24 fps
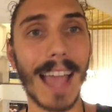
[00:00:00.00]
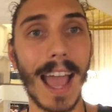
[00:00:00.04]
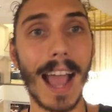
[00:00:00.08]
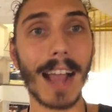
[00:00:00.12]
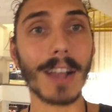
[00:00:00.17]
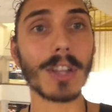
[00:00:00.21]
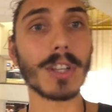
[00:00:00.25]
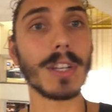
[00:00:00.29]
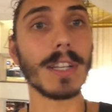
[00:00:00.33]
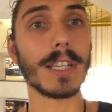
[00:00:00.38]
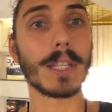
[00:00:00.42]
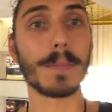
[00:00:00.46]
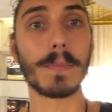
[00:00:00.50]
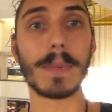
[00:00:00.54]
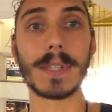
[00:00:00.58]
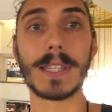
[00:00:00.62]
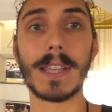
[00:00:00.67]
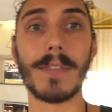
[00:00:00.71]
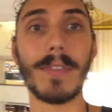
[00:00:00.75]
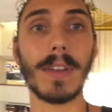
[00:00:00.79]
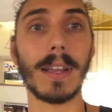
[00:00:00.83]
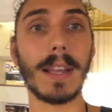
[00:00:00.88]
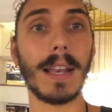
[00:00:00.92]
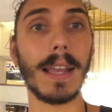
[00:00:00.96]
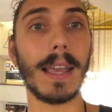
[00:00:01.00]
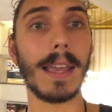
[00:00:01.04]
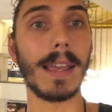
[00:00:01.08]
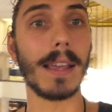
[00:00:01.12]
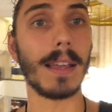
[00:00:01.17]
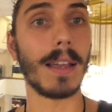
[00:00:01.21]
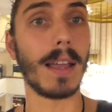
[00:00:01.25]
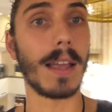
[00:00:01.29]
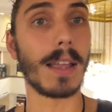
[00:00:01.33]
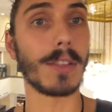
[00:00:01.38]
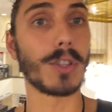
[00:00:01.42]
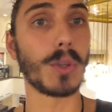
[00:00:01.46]
actually specifically
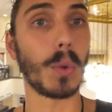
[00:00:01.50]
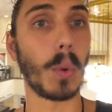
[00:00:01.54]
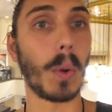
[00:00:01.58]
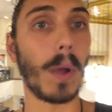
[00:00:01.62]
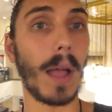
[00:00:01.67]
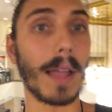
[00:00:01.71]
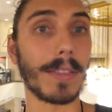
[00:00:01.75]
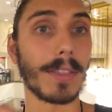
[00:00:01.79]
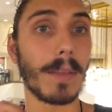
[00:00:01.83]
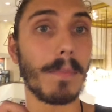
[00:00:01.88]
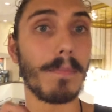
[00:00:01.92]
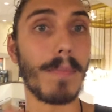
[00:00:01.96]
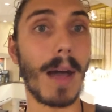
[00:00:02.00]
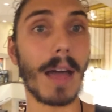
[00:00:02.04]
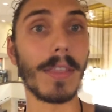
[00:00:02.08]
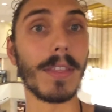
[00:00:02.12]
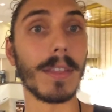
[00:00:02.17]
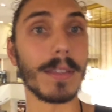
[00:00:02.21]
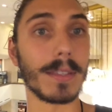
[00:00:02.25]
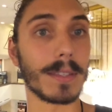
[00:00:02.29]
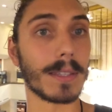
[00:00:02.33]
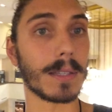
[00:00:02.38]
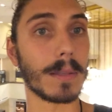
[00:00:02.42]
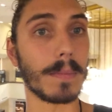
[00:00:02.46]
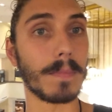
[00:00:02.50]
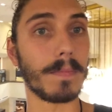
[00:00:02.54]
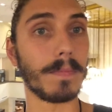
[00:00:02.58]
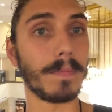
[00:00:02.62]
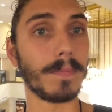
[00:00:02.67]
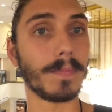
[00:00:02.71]
at the mothers